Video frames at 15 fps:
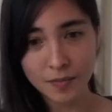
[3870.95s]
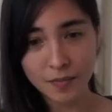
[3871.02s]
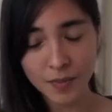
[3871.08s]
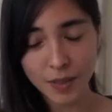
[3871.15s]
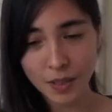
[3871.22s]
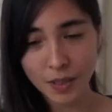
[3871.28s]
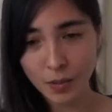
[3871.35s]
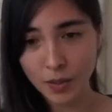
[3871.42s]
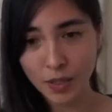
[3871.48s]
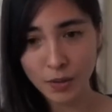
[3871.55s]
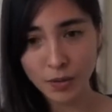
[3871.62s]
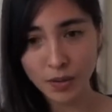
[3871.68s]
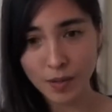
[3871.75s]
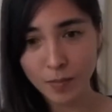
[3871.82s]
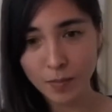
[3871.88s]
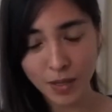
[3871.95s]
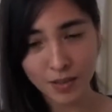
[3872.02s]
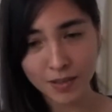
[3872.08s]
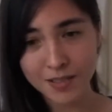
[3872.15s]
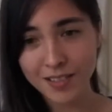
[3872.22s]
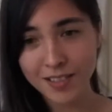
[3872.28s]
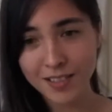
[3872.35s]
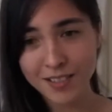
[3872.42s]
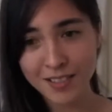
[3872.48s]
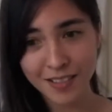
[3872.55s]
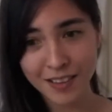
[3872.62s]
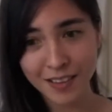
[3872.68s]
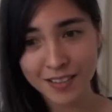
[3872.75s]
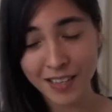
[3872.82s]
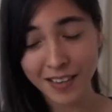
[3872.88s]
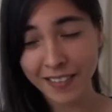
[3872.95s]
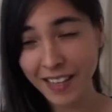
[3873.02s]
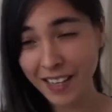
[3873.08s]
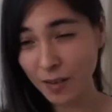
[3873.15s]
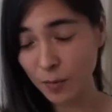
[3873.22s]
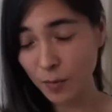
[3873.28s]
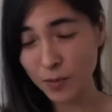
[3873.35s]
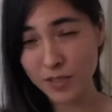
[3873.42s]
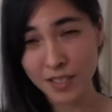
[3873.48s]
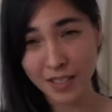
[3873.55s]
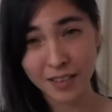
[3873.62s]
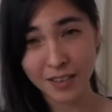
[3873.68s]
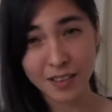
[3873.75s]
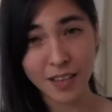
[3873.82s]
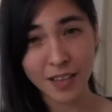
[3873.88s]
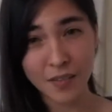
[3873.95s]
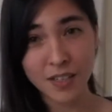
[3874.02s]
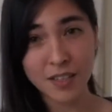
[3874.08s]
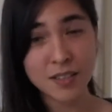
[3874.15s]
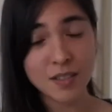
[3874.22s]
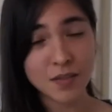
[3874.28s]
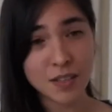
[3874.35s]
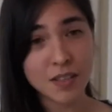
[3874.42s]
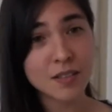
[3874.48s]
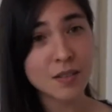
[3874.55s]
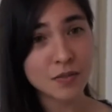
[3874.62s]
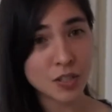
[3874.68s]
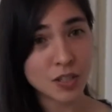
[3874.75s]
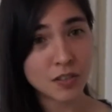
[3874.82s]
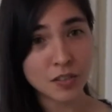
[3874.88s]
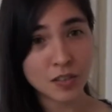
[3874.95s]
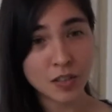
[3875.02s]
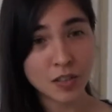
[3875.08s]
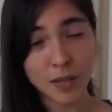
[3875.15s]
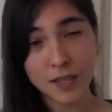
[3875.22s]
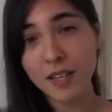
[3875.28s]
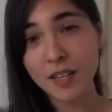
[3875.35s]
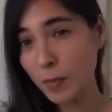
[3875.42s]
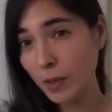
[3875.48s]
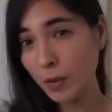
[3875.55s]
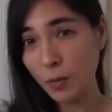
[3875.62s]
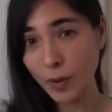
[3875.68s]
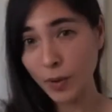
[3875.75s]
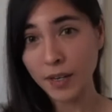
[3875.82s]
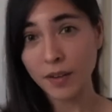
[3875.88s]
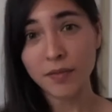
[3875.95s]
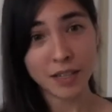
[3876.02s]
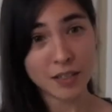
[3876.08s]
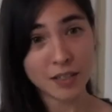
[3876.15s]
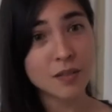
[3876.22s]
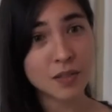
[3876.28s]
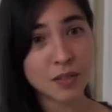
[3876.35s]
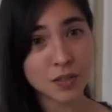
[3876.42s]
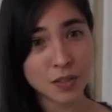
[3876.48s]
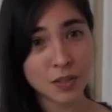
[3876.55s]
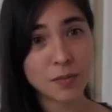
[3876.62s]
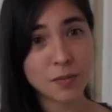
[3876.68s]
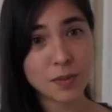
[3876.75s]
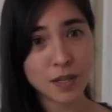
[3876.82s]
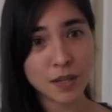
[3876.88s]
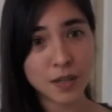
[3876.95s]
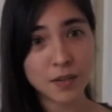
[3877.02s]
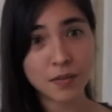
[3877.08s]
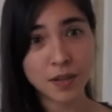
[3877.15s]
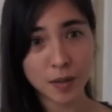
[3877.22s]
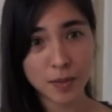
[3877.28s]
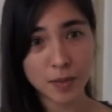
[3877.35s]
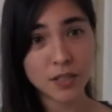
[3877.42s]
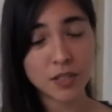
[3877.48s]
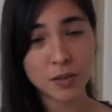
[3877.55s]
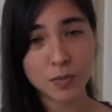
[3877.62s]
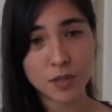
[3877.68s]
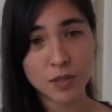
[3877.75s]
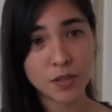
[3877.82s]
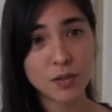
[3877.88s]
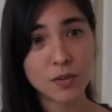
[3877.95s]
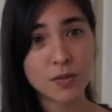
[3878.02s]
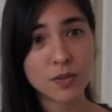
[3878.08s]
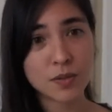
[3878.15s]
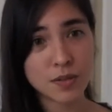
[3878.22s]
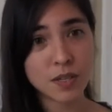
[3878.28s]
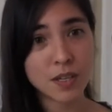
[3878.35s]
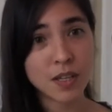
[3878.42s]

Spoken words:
we know that policies and things like that, and we're seeing evidence of this, of sheltering in place, have been quite effective in terms of helping to reduce